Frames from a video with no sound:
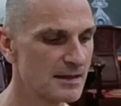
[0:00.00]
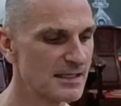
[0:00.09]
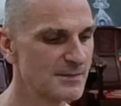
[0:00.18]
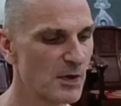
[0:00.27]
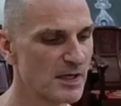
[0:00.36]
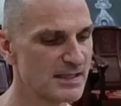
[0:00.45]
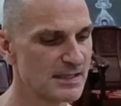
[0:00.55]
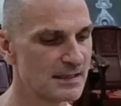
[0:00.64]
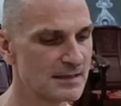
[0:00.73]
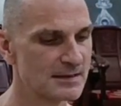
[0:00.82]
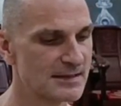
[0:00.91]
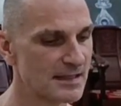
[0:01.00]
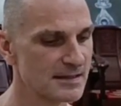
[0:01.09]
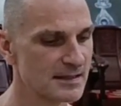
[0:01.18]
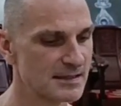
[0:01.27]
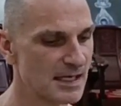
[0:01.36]
this person
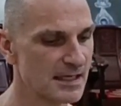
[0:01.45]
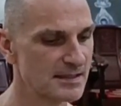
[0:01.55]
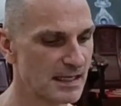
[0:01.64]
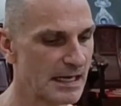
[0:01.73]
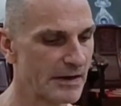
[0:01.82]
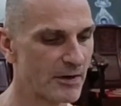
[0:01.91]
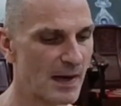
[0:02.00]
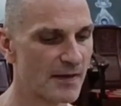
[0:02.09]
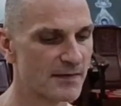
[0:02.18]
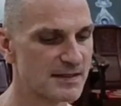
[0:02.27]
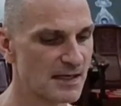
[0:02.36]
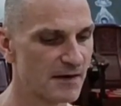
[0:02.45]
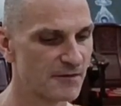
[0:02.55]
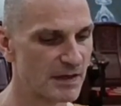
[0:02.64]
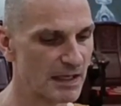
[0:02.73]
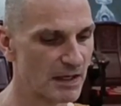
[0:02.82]
doesn't just hear about the
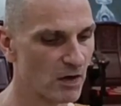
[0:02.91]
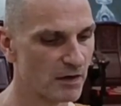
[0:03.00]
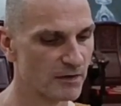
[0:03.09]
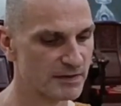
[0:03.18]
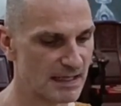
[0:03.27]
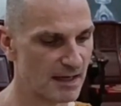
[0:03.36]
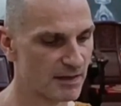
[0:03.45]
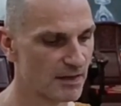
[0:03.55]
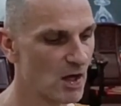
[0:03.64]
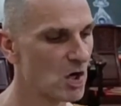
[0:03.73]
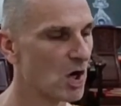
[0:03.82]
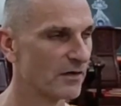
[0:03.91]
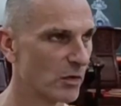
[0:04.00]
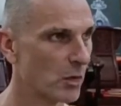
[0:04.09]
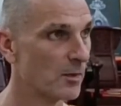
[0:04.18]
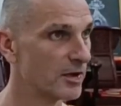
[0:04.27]
suffering or death of
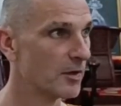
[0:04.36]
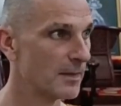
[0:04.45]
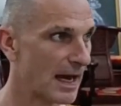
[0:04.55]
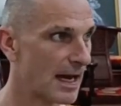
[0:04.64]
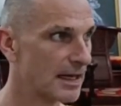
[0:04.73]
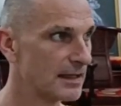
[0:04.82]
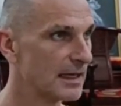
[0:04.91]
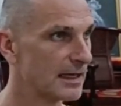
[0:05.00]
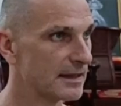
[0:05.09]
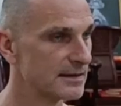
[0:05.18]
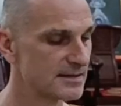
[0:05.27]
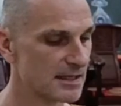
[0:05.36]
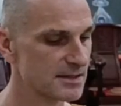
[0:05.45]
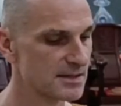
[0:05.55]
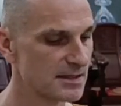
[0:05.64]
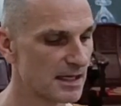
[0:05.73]
a woman or man in
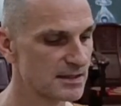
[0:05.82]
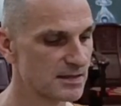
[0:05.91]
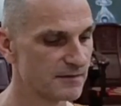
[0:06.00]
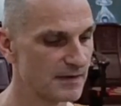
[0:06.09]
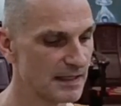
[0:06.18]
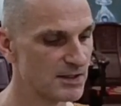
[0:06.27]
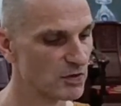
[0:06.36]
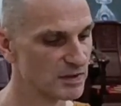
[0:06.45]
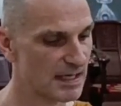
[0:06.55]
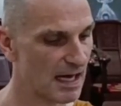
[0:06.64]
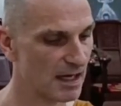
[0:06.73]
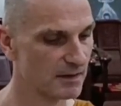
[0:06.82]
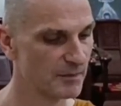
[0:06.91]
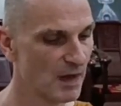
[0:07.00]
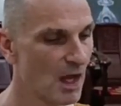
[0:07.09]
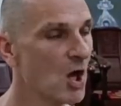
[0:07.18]
such and such village or
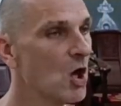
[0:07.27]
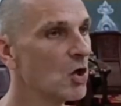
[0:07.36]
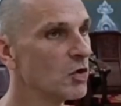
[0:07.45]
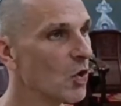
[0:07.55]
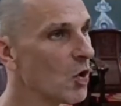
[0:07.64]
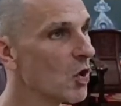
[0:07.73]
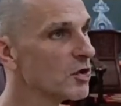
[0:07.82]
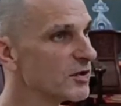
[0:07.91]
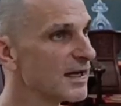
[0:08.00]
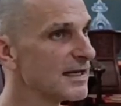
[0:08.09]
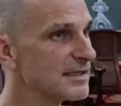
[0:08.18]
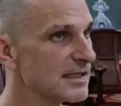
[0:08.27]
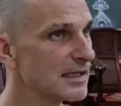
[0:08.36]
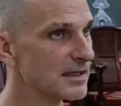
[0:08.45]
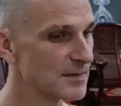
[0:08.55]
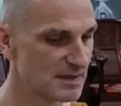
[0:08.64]
town, nor do they
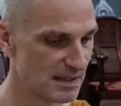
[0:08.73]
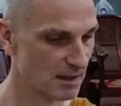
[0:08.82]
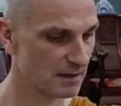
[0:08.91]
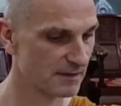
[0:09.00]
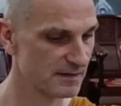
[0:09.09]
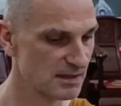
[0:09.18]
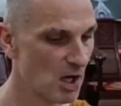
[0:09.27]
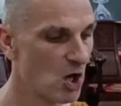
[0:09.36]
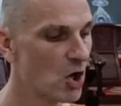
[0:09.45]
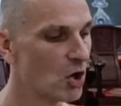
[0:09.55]
see it themselves,